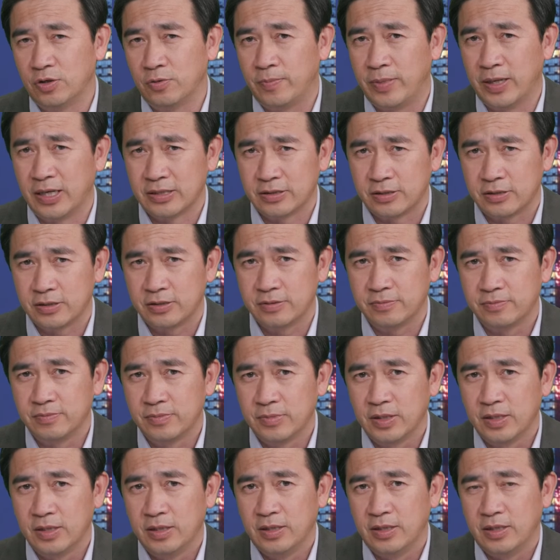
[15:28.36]
bus.
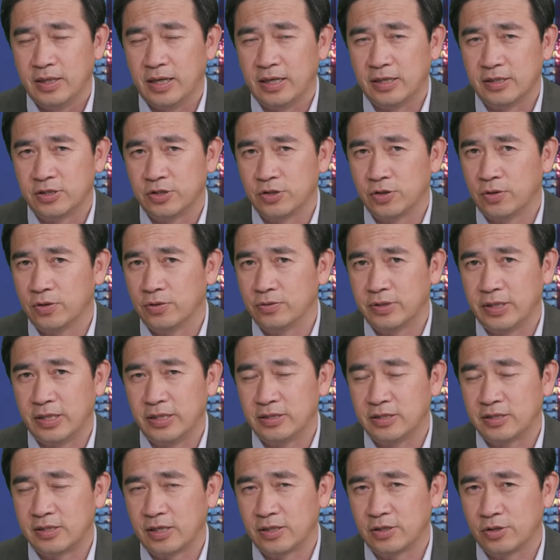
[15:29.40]
And so they
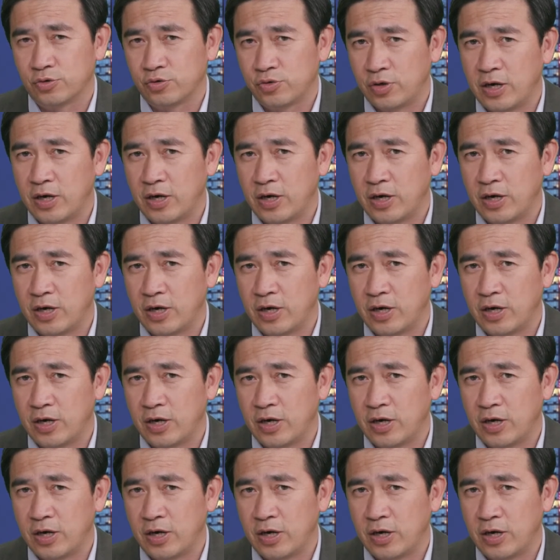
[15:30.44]
started to